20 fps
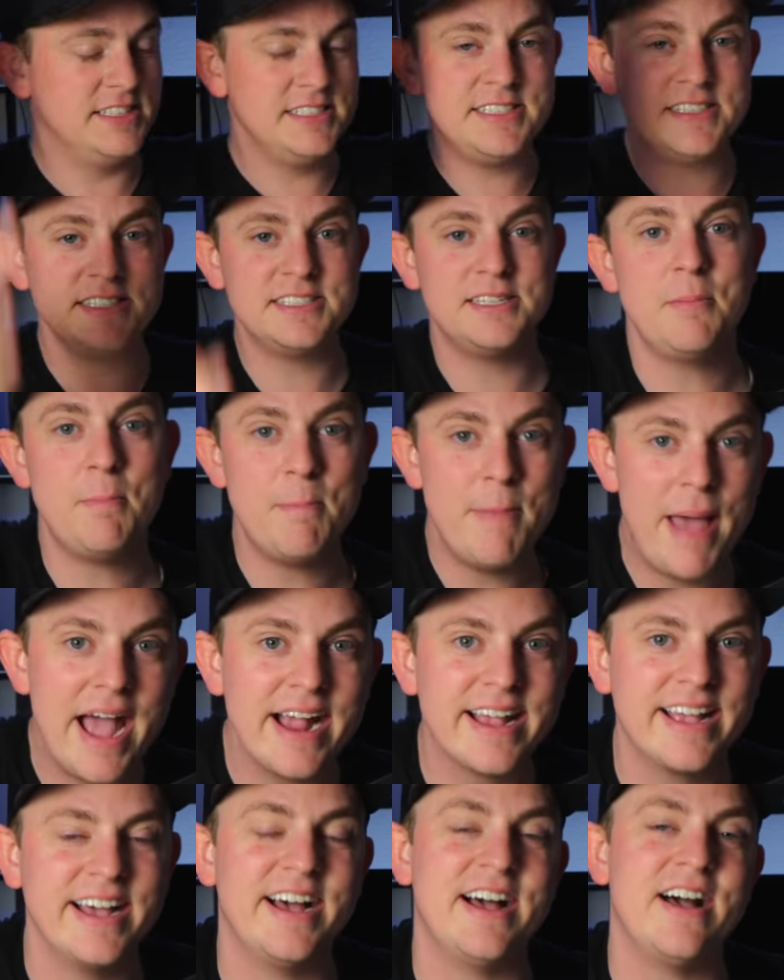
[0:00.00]
the
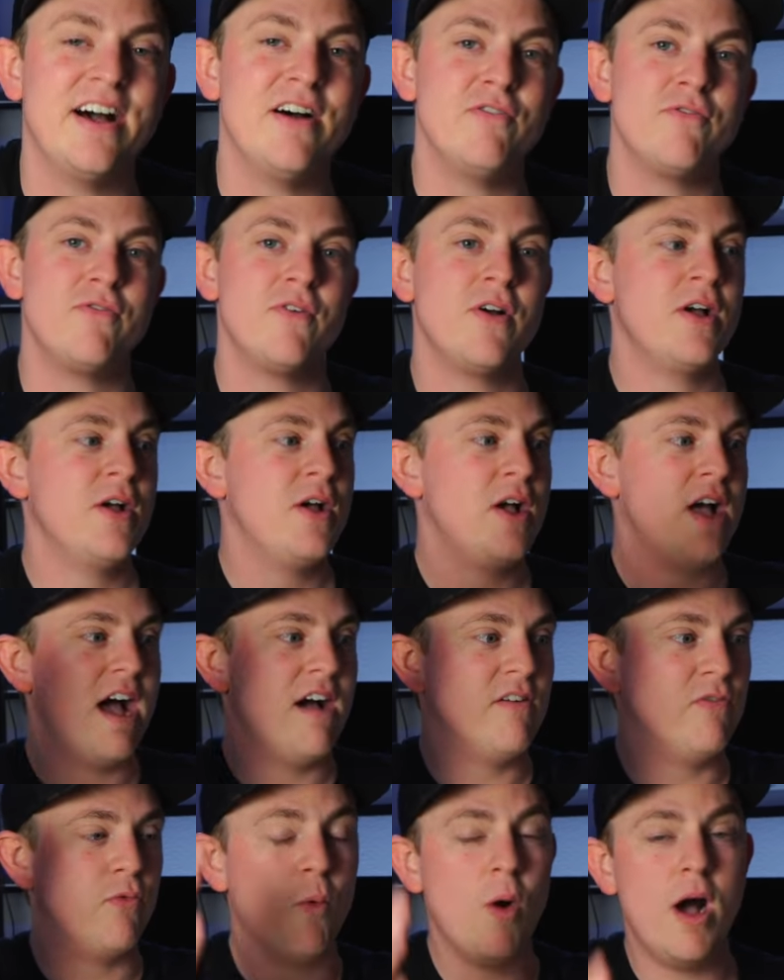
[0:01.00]
mecca
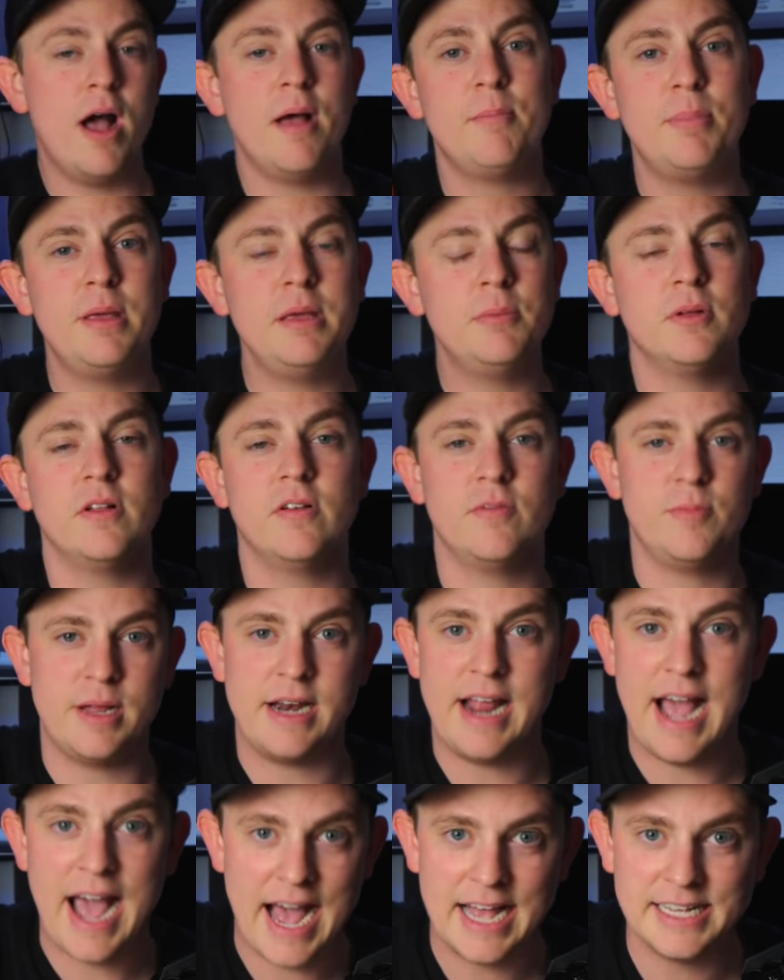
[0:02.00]
of what people have
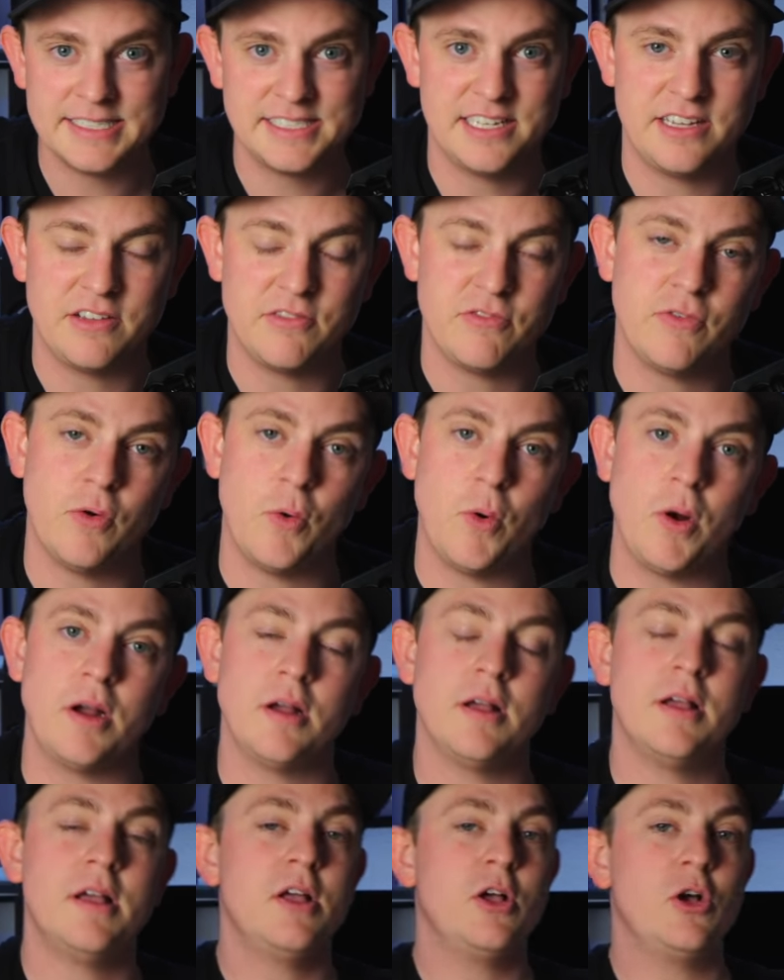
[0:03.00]
been asking
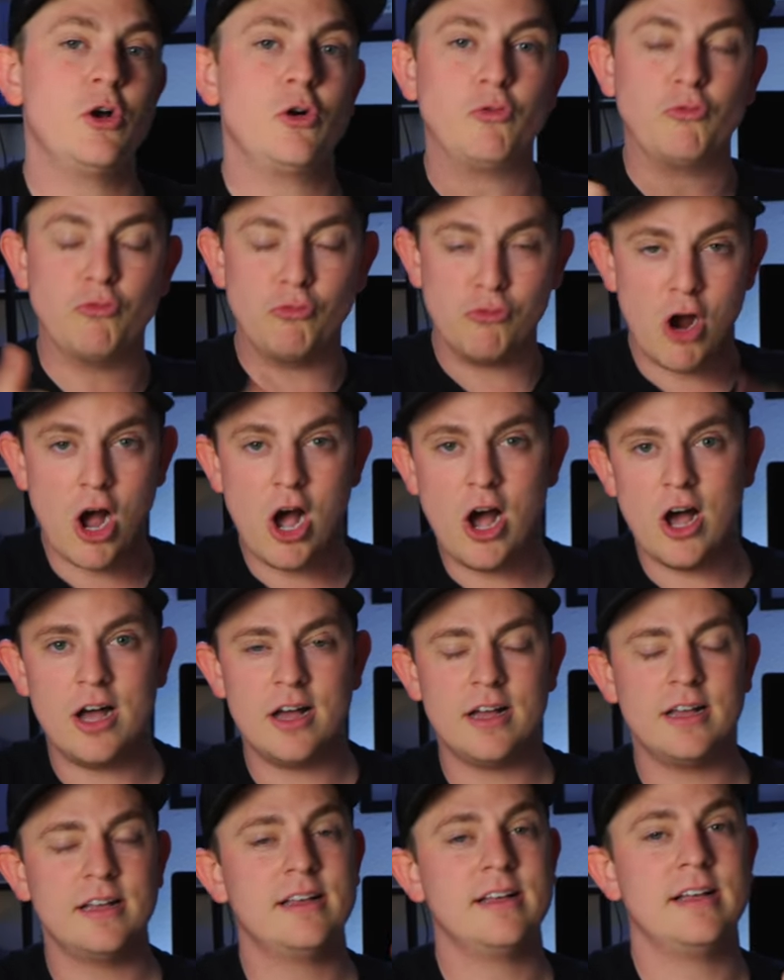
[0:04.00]
for.
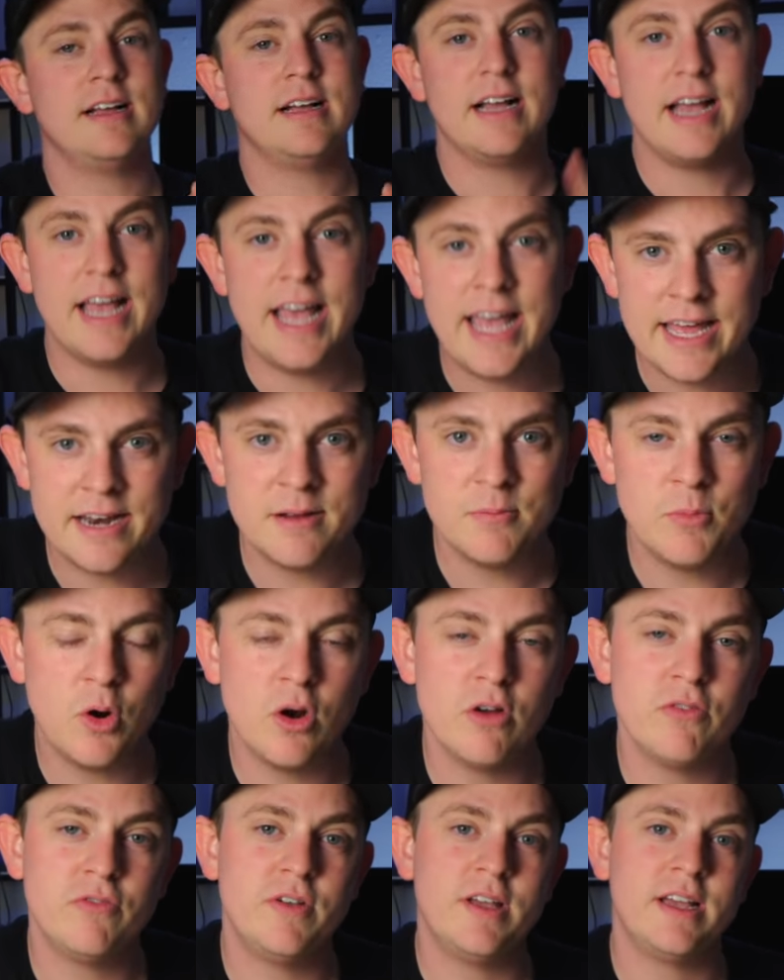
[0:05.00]
RAW,
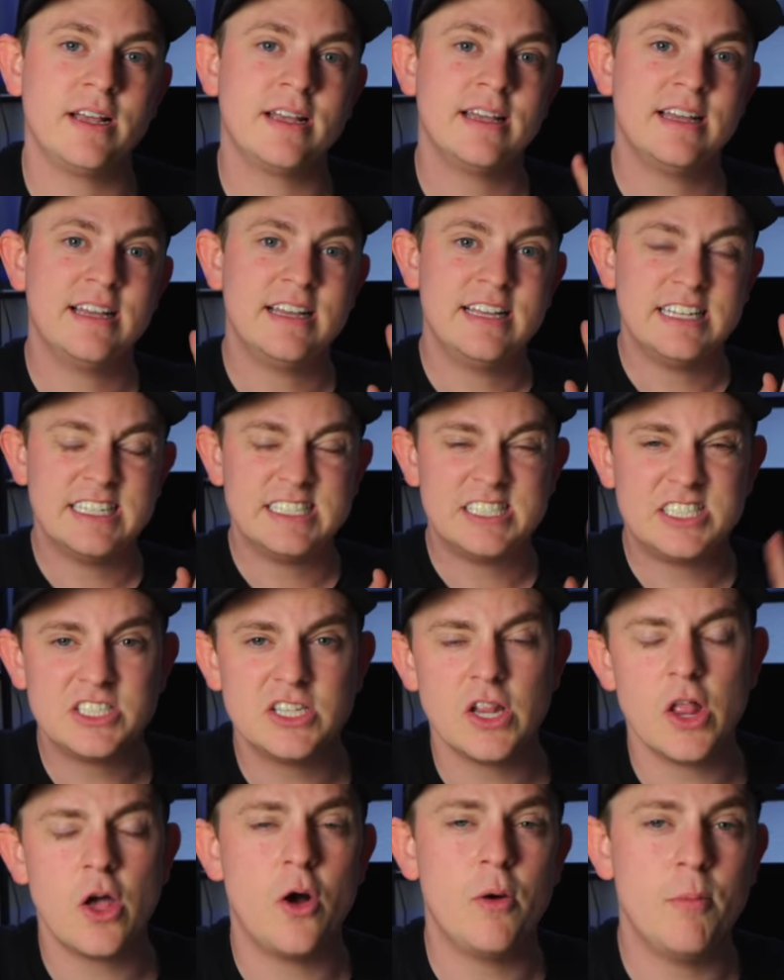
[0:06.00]
anamorphic,
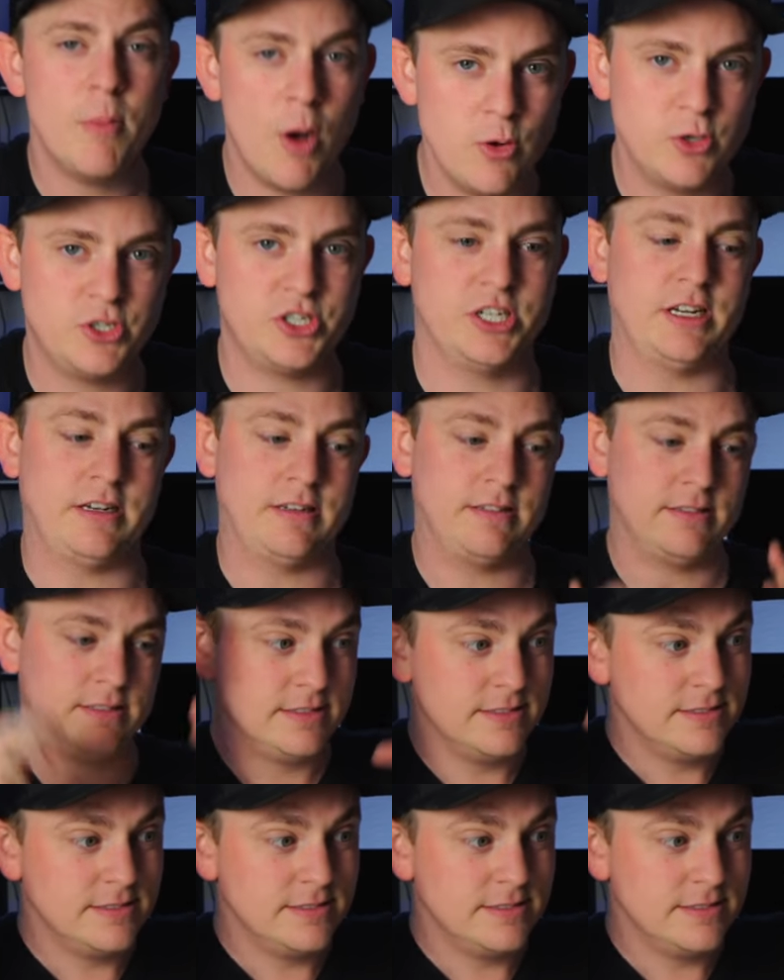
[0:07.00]
slow motion.